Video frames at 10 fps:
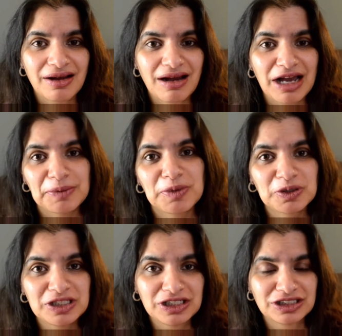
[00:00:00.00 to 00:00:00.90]
I'm
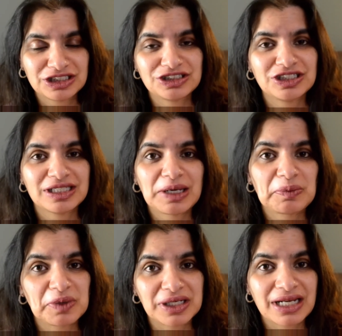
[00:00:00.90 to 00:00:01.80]
only teaching
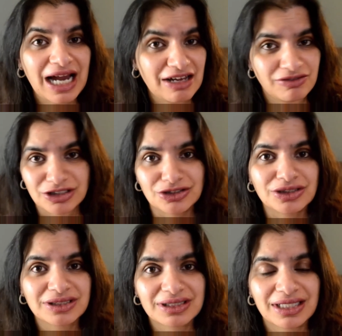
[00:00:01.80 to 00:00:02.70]
them what I've
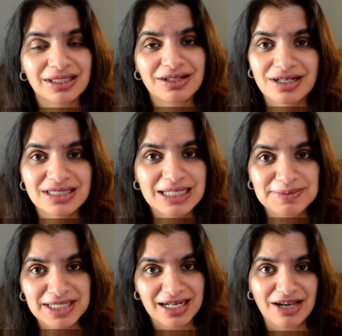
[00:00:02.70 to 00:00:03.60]
learned and the
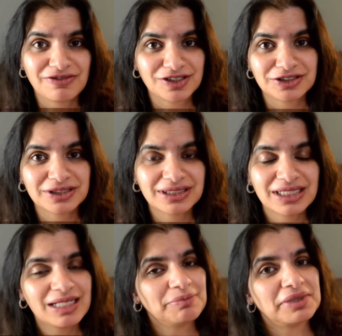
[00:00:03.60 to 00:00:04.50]
concepts that I've learned,
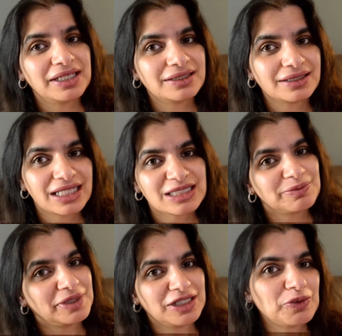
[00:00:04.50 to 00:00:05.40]
but that's
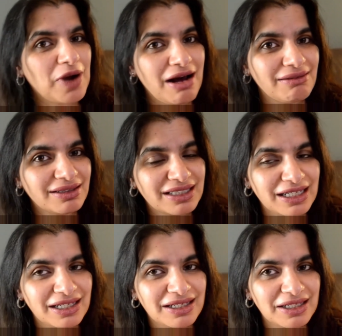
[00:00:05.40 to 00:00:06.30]
been a while.
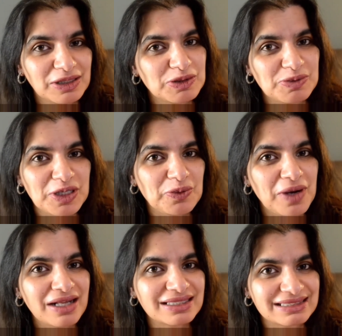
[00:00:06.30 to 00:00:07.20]
It's been a
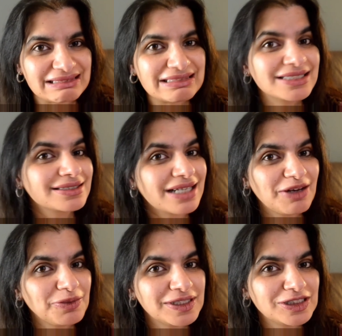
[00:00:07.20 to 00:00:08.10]
while since
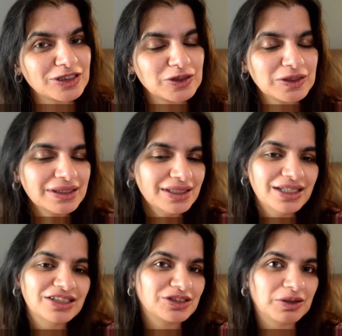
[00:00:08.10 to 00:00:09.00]
I've been to school,
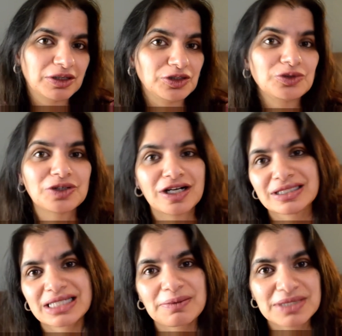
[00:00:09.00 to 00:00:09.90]
so new
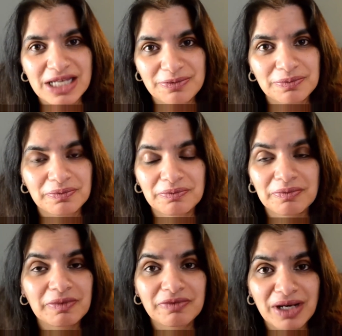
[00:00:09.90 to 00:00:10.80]
concepts have
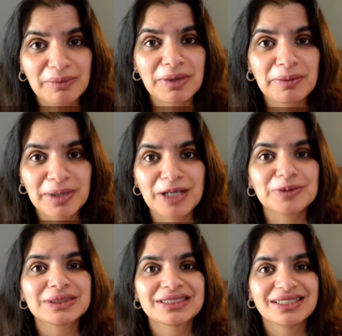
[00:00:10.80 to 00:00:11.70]
come
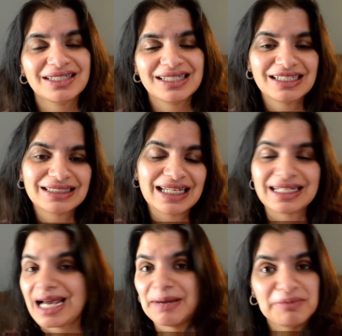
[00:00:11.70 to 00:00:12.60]
about that
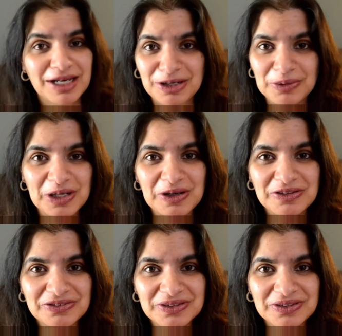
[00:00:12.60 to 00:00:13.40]
I'm not aware of.